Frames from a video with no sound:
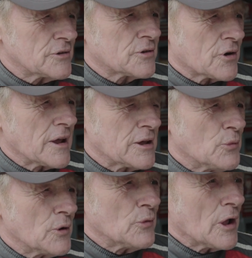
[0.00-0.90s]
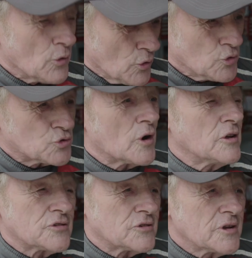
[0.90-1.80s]
cranky when they lose
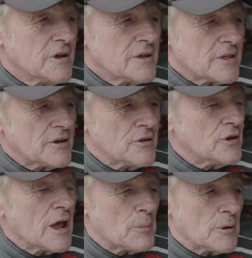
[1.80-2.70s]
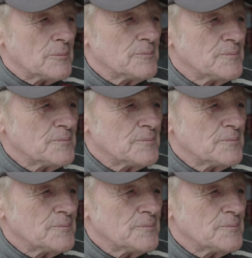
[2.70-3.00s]
races. That didn't happen.